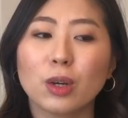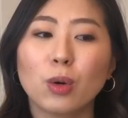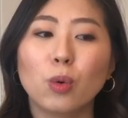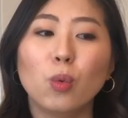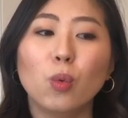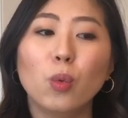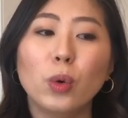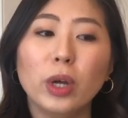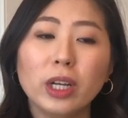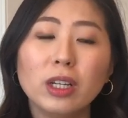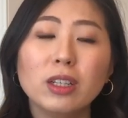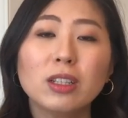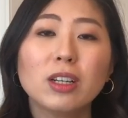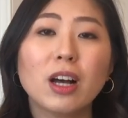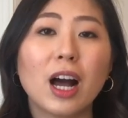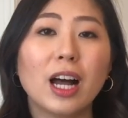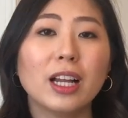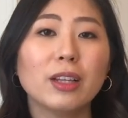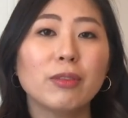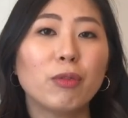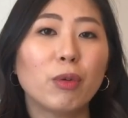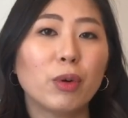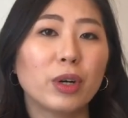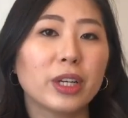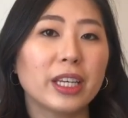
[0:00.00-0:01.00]
Will God
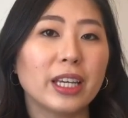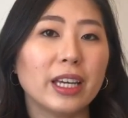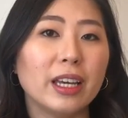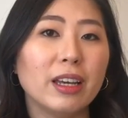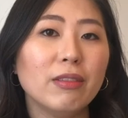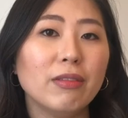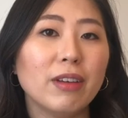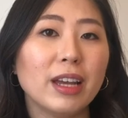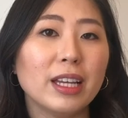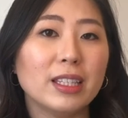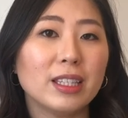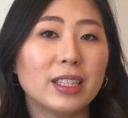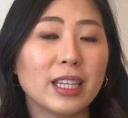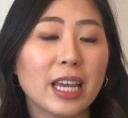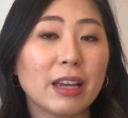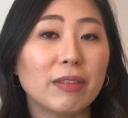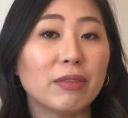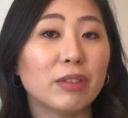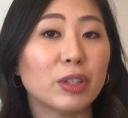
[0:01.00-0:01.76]
forgive and save